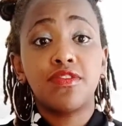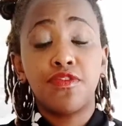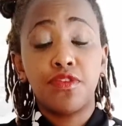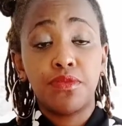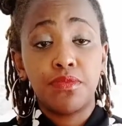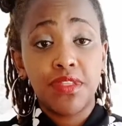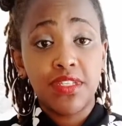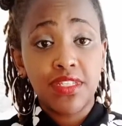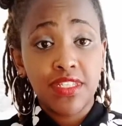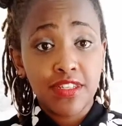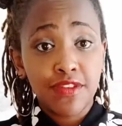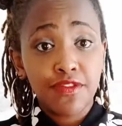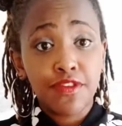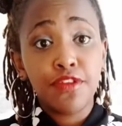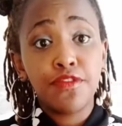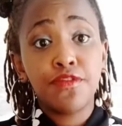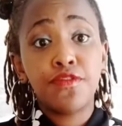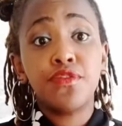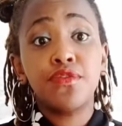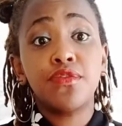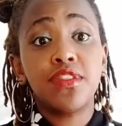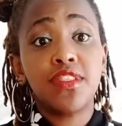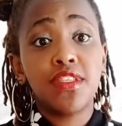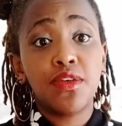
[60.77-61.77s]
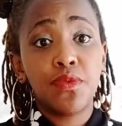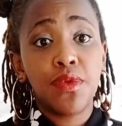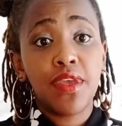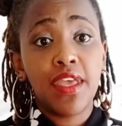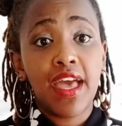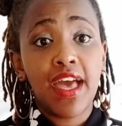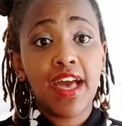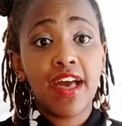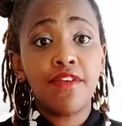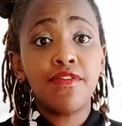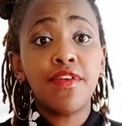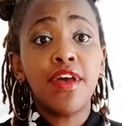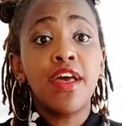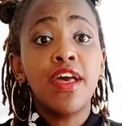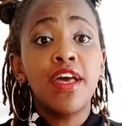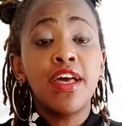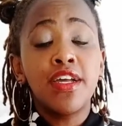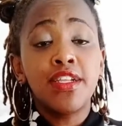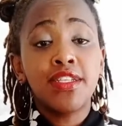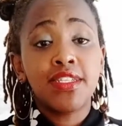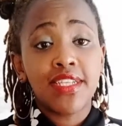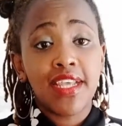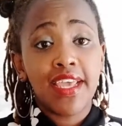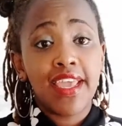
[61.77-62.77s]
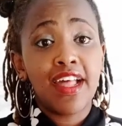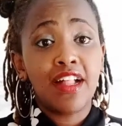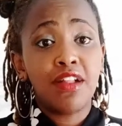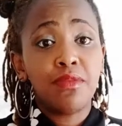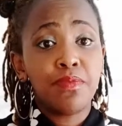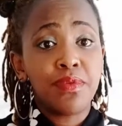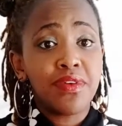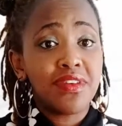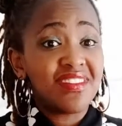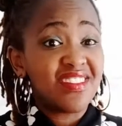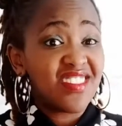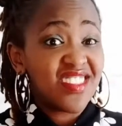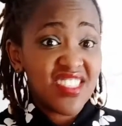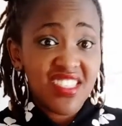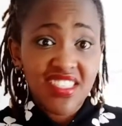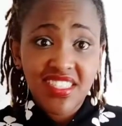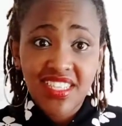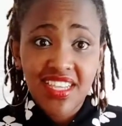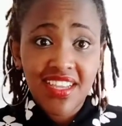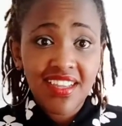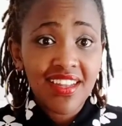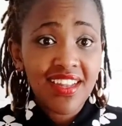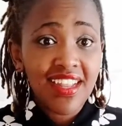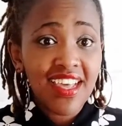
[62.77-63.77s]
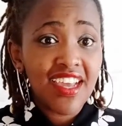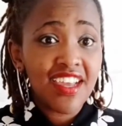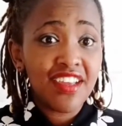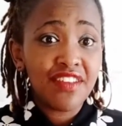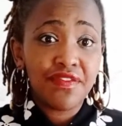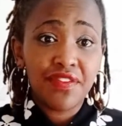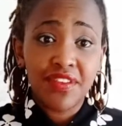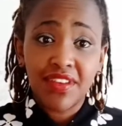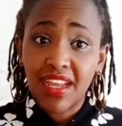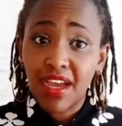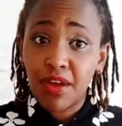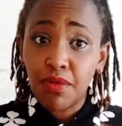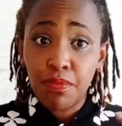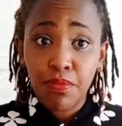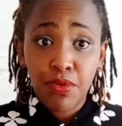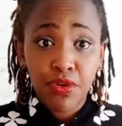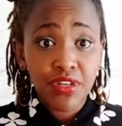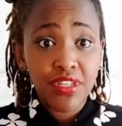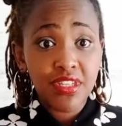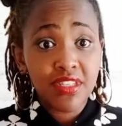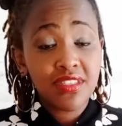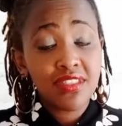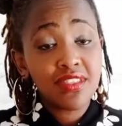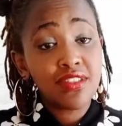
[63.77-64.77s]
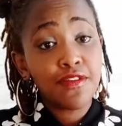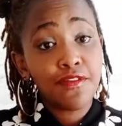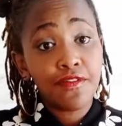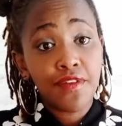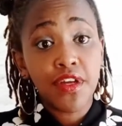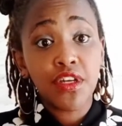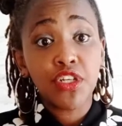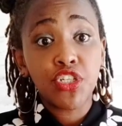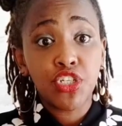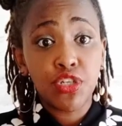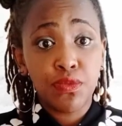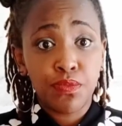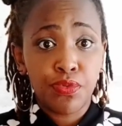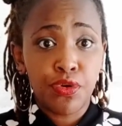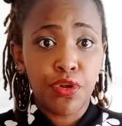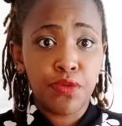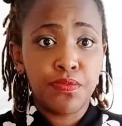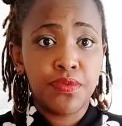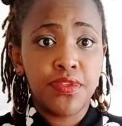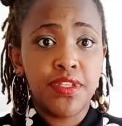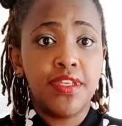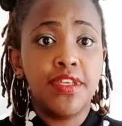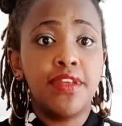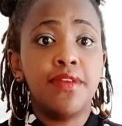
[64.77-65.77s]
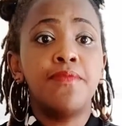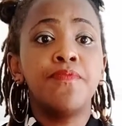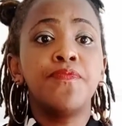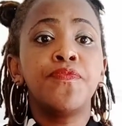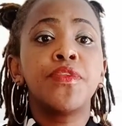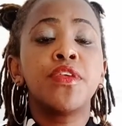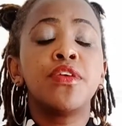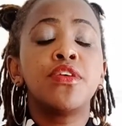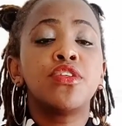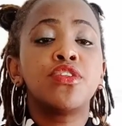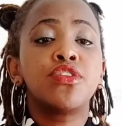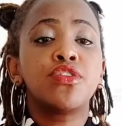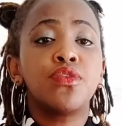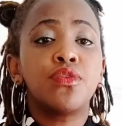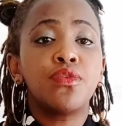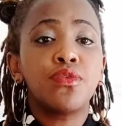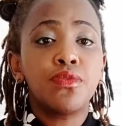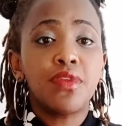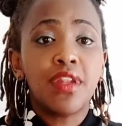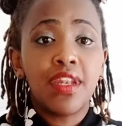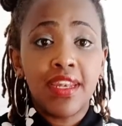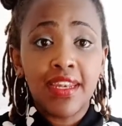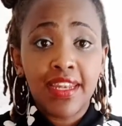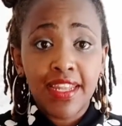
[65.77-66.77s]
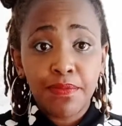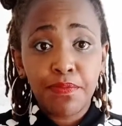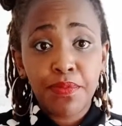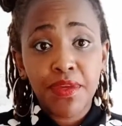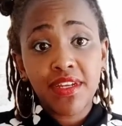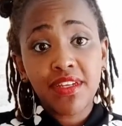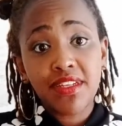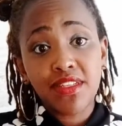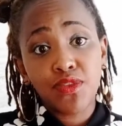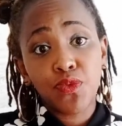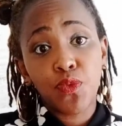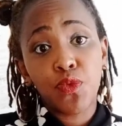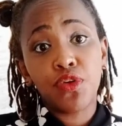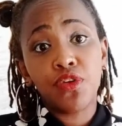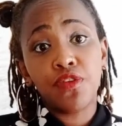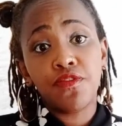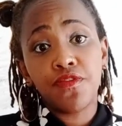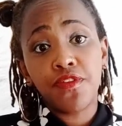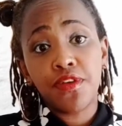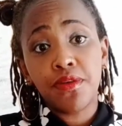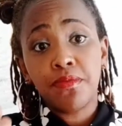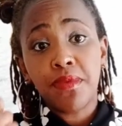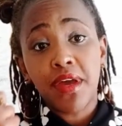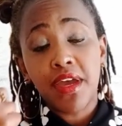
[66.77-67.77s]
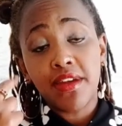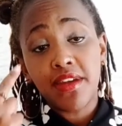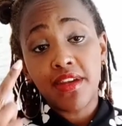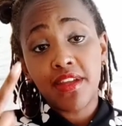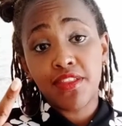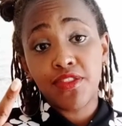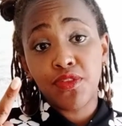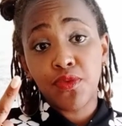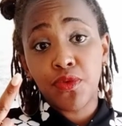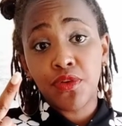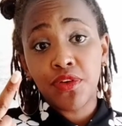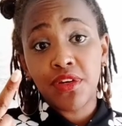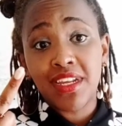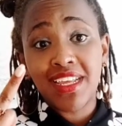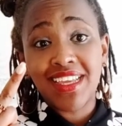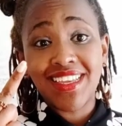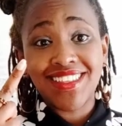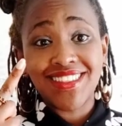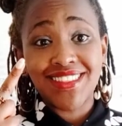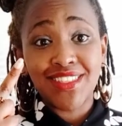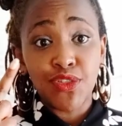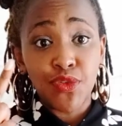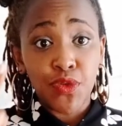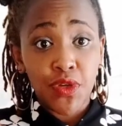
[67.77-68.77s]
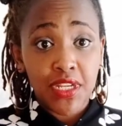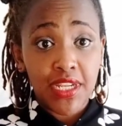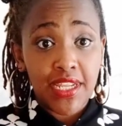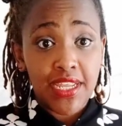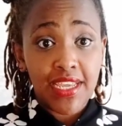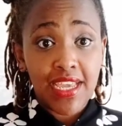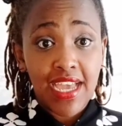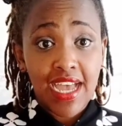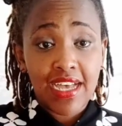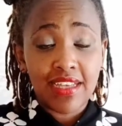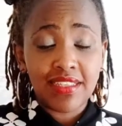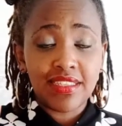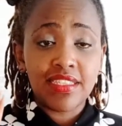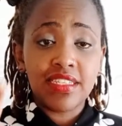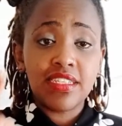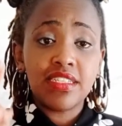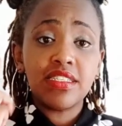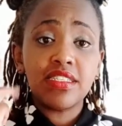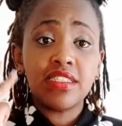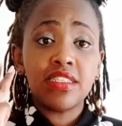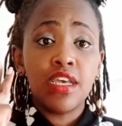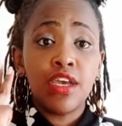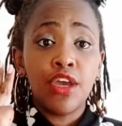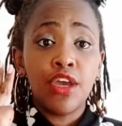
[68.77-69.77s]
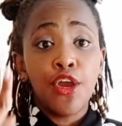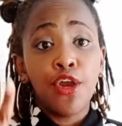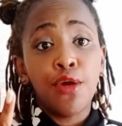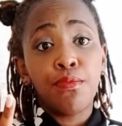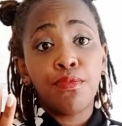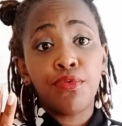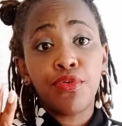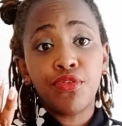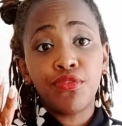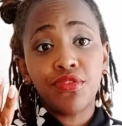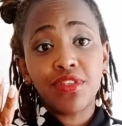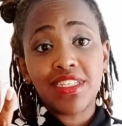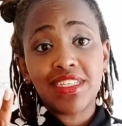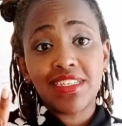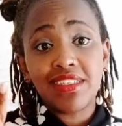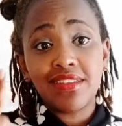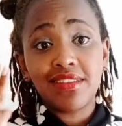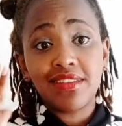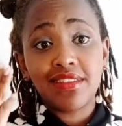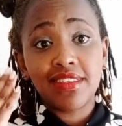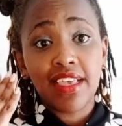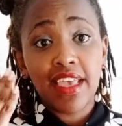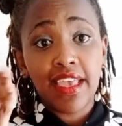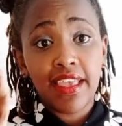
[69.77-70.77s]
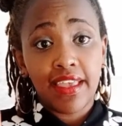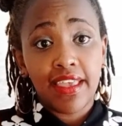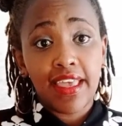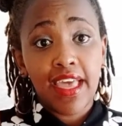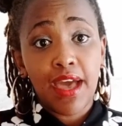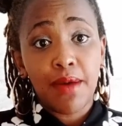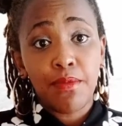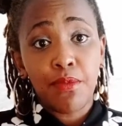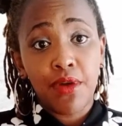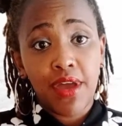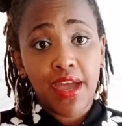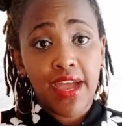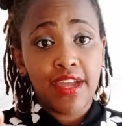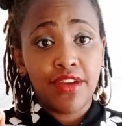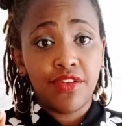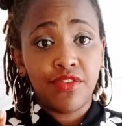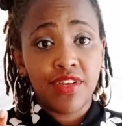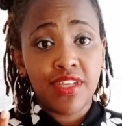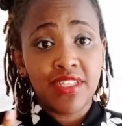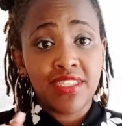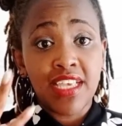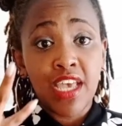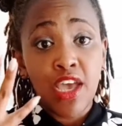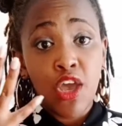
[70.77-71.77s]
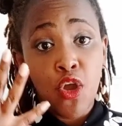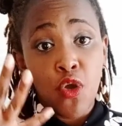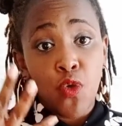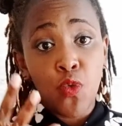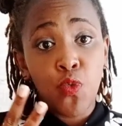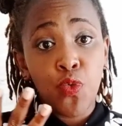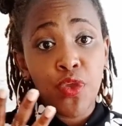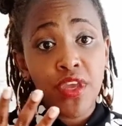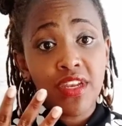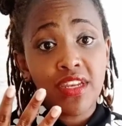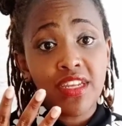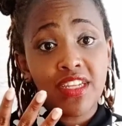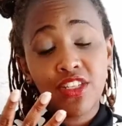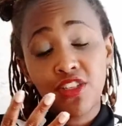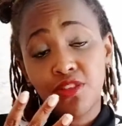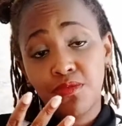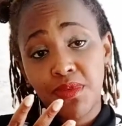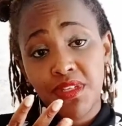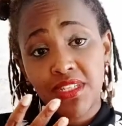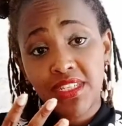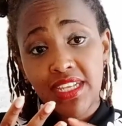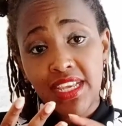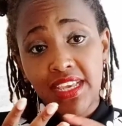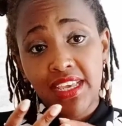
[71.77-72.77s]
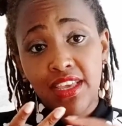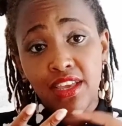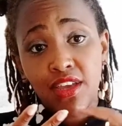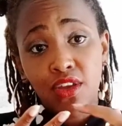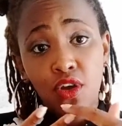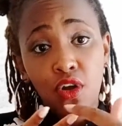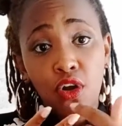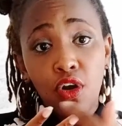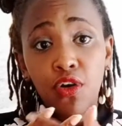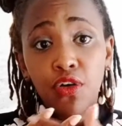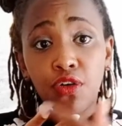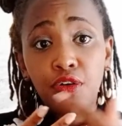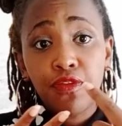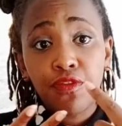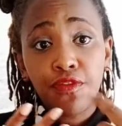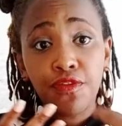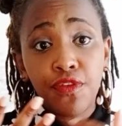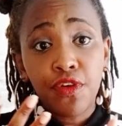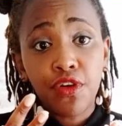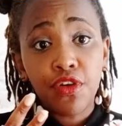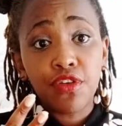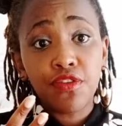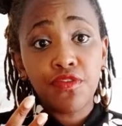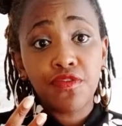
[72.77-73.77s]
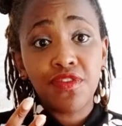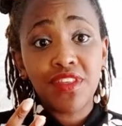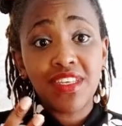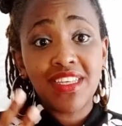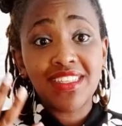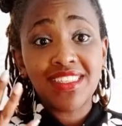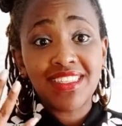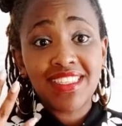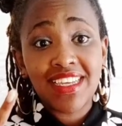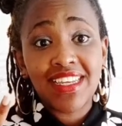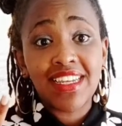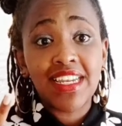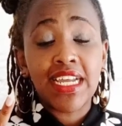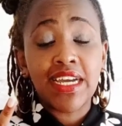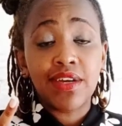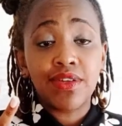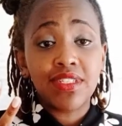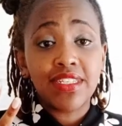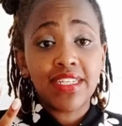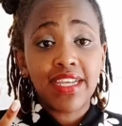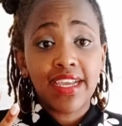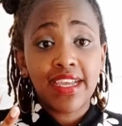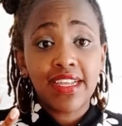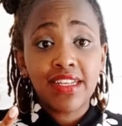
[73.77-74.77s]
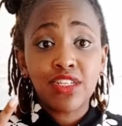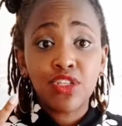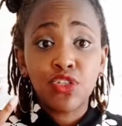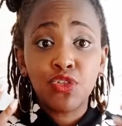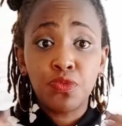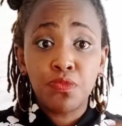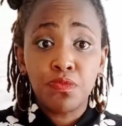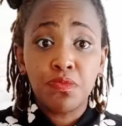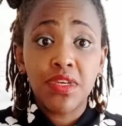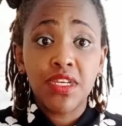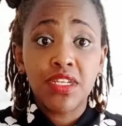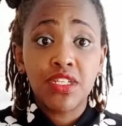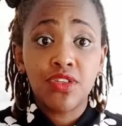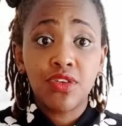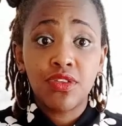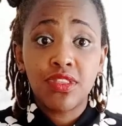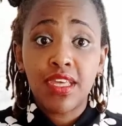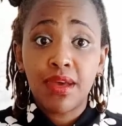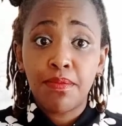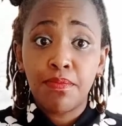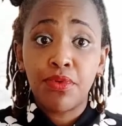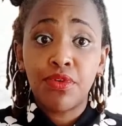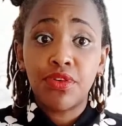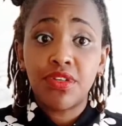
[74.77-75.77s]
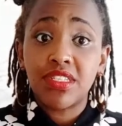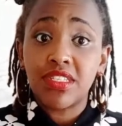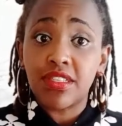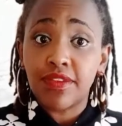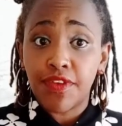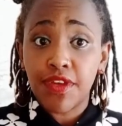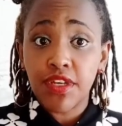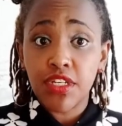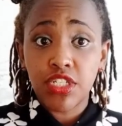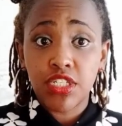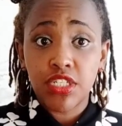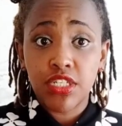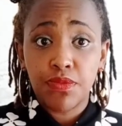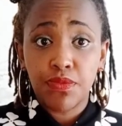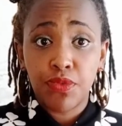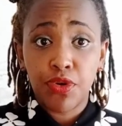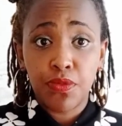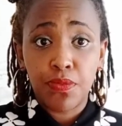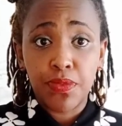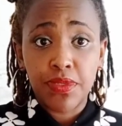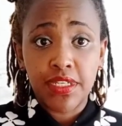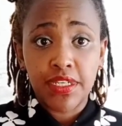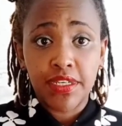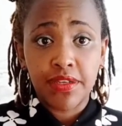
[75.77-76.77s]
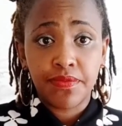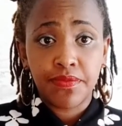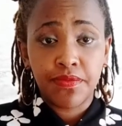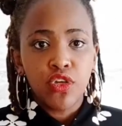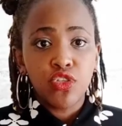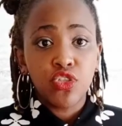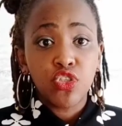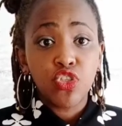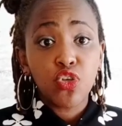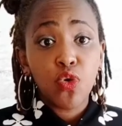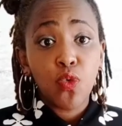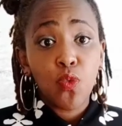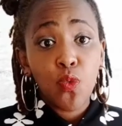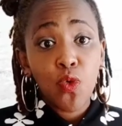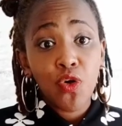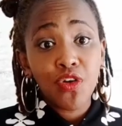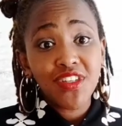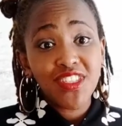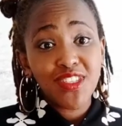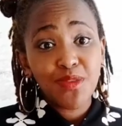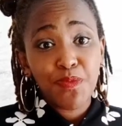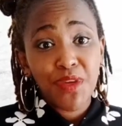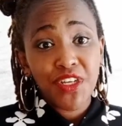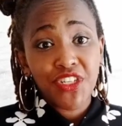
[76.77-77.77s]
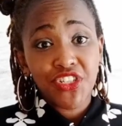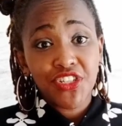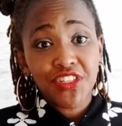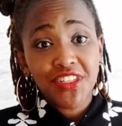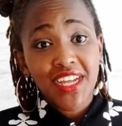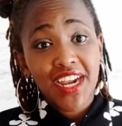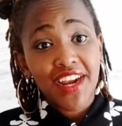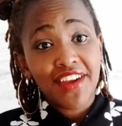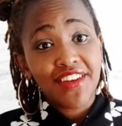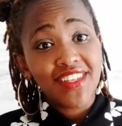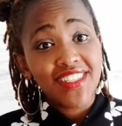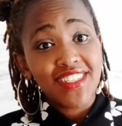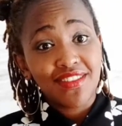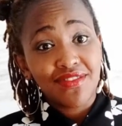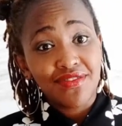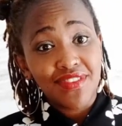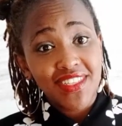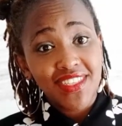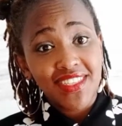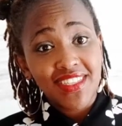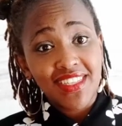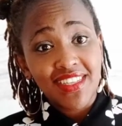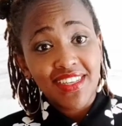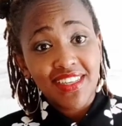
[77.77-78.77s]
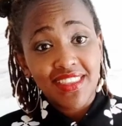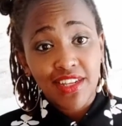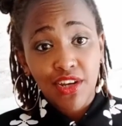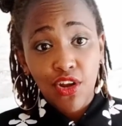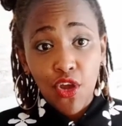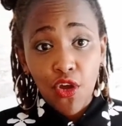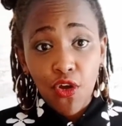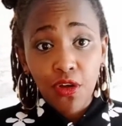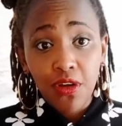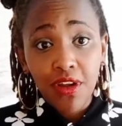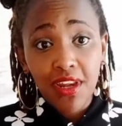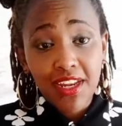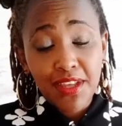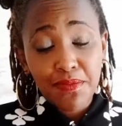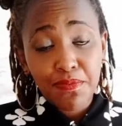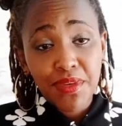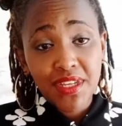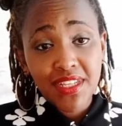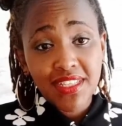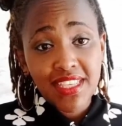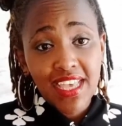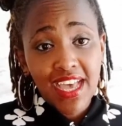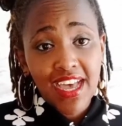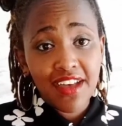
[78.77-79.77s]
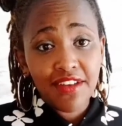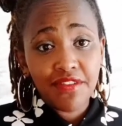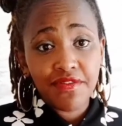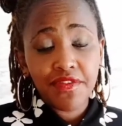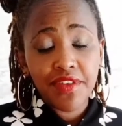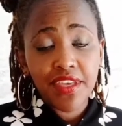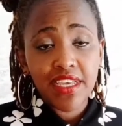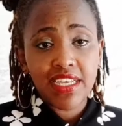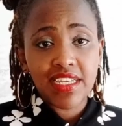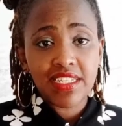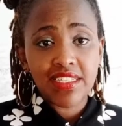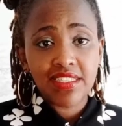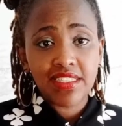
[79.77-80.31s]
from the different foods that we have to help us stay alive and our bodies to function properly. So lipid is one of them. Another one is nucleic acids, proteins, and carbohydrates. We need to be taking all 4 of these in our diet to make sure that our body is functioning properly. So one special characteristic that all lipids have is